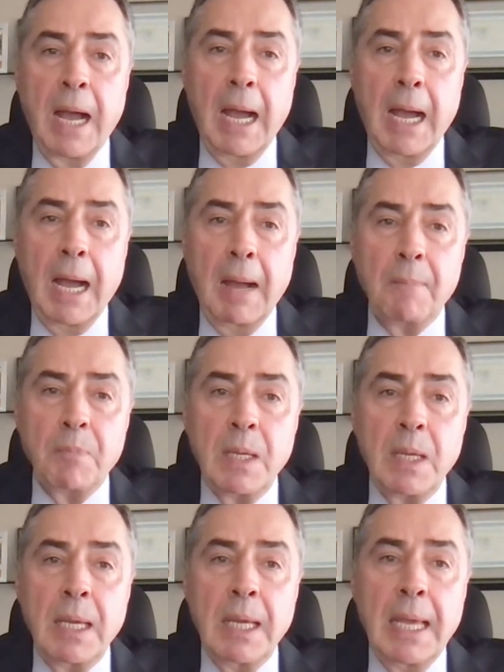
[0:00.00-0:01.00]

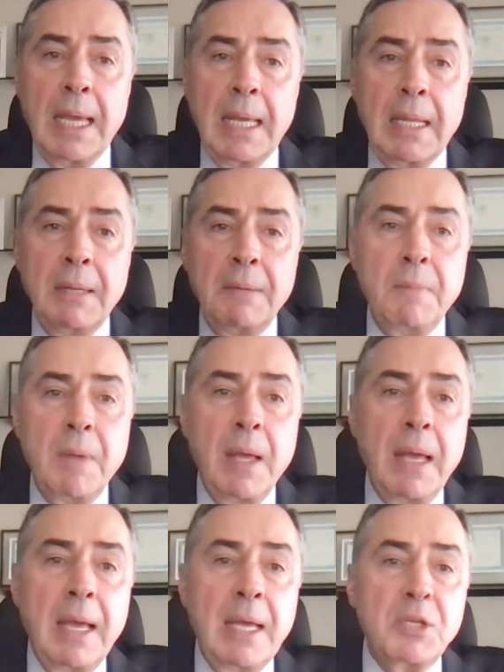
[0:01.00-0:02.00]
and
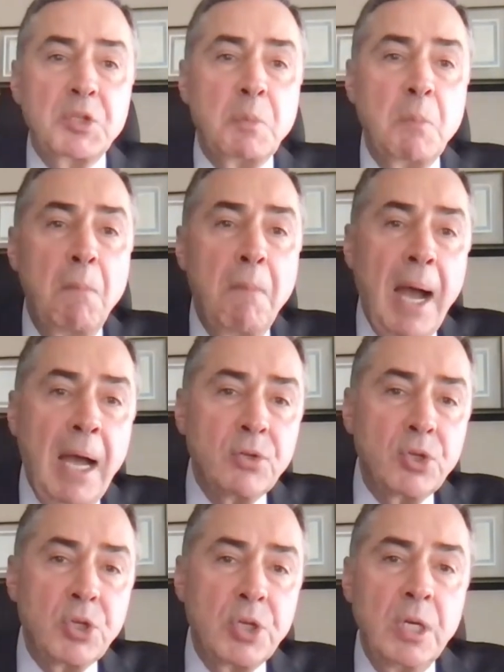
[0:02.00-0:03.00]
as
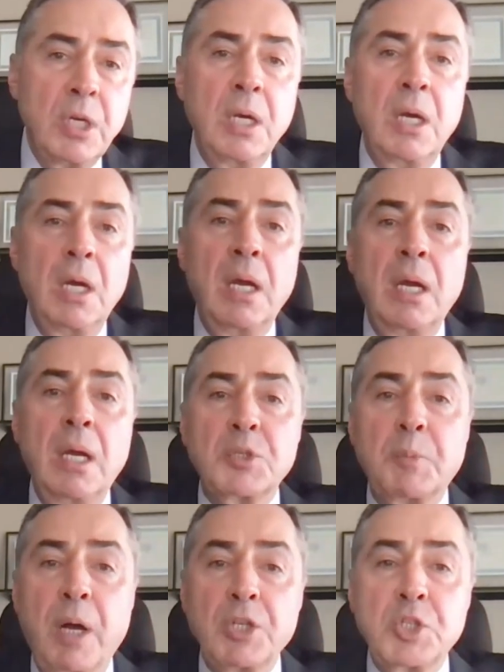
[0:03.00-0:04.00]
much as
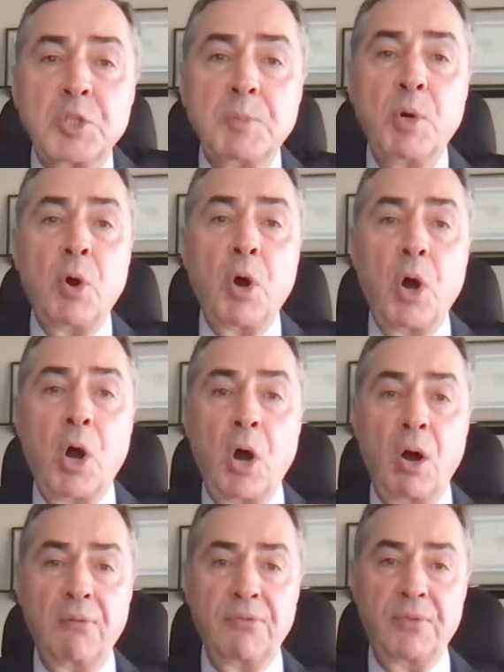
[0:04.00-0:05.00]
possible
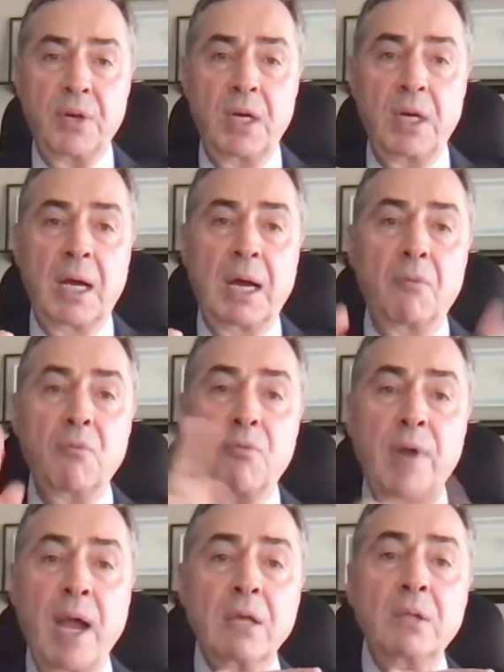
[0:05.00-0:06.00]
of
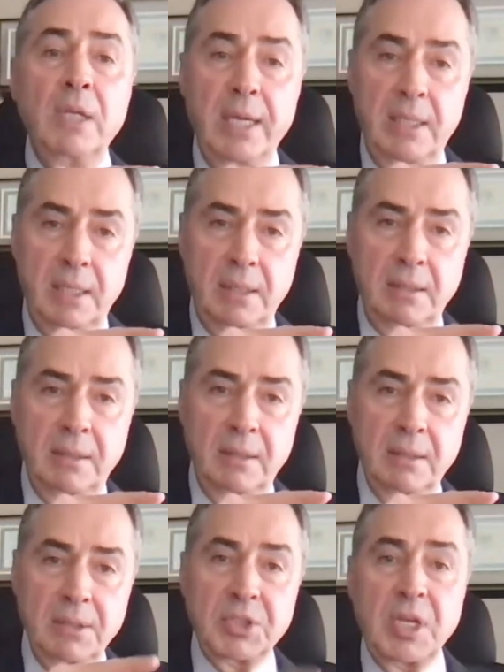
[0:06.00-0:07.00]
regulated
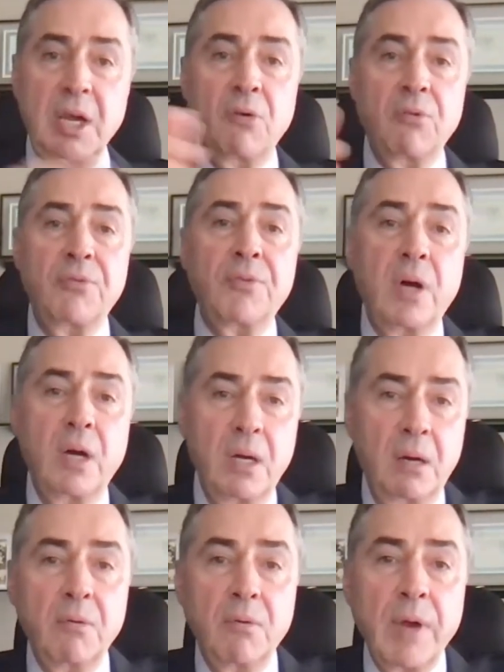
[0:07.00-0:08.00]

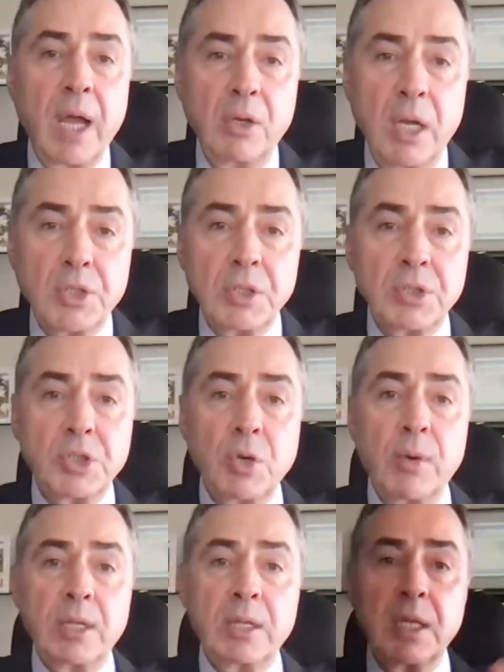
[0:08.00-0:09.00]
self-regulation.
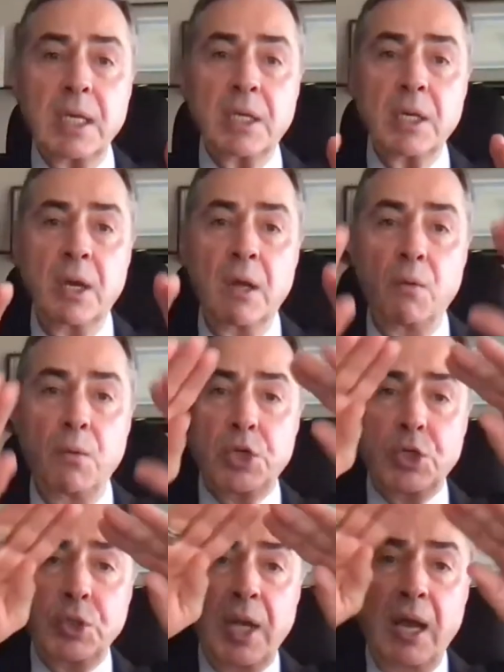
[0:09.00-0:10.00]
So I think we
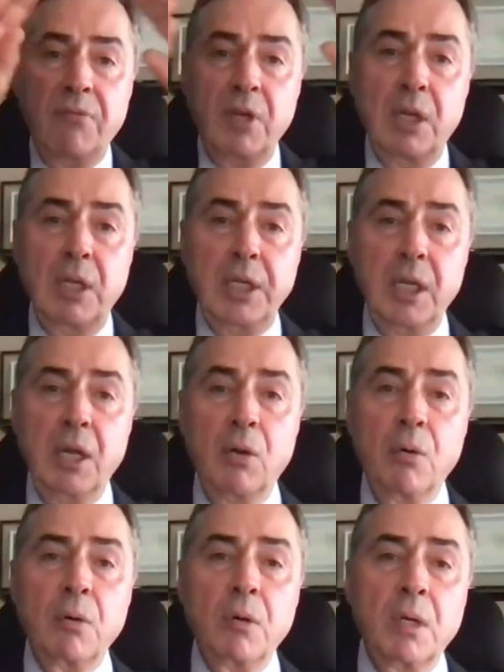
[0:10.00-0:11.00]
should have a
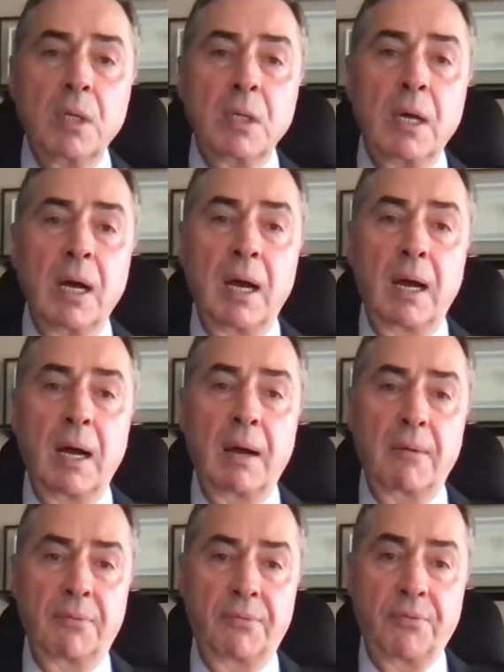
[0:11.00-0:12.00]
legal
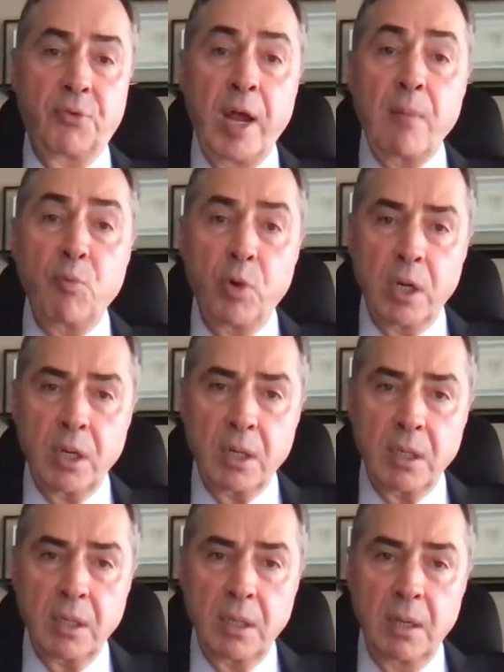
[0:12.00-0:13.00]

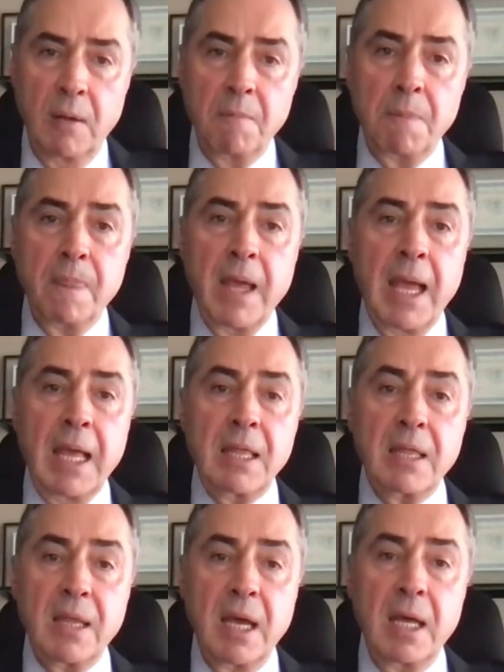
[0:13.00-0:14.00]
framework,
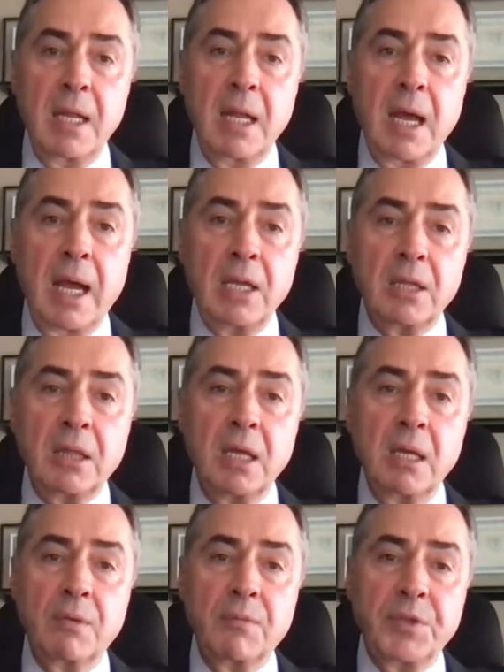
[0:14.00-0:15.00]
and then I
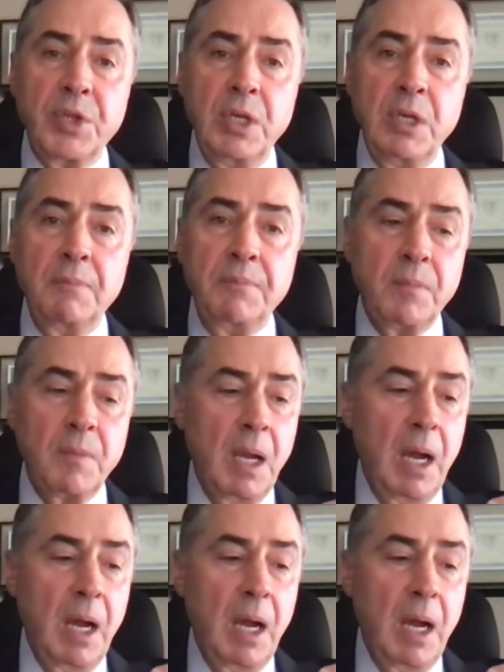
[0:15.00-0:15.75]
think the